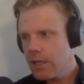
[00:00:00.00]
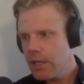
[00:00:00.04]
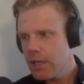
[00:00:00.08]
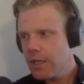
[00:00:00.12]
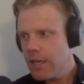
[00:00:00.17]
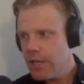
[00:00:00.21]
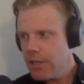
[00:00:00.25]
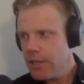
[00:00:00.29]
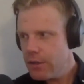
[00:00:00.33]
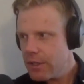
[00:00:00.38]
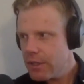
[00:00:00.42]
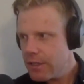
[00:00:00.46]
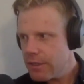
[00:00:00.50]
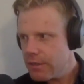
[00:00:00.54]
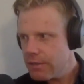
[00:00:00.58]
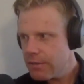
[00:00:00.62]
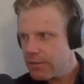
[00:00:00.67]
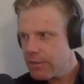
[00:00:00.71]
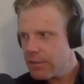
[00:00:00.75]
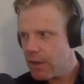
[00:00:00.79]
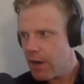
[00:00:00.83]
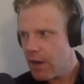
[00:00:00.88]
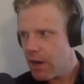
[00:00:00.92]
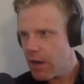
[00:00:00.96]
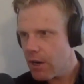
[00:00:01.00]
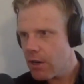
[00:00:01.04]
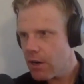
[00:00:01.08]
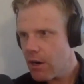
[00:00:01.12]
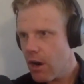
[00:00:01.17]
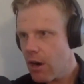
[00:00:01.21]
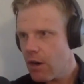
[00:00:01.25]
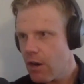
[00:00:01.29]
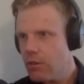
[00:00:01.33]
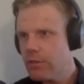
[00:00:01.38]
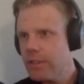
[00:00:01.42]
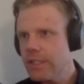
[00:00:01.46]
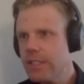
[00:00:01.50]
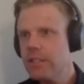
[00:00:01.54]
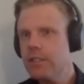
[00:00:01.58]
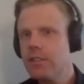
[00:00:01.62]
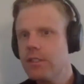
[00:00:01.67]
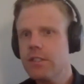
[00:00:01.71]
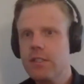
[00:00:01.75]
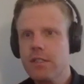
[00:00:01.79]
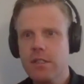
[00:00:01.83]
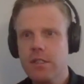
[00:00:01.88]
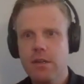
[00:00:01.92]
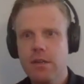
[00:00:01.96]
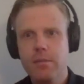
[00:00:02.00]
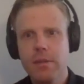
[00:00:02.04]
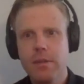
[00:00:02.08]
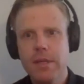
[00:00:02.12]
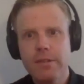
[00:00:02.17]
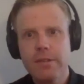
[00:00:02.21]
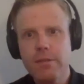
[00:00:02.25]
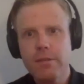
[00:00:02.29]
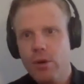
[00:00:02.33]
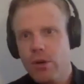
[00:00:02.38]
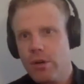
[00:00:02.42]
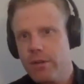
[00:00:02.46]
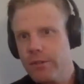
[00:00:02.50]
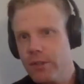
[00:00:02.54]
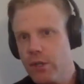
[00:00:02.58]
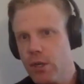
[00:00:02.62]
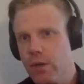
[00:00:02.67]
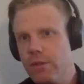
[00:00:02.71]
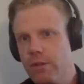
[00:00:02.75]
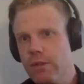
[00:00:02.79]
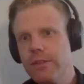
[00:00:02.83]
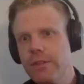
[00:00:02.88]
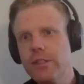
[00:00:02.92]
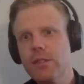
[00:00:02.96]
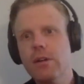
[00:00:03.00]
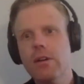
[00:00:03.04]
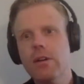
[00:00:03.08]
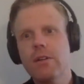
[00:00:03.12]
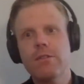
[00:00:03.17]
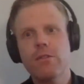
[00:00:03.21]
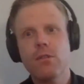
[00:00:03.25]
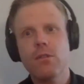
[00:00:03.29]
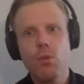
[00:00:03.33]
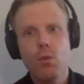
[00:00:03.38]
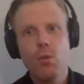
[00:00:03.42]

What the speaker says: Can you give our readers a bit of more of an overview of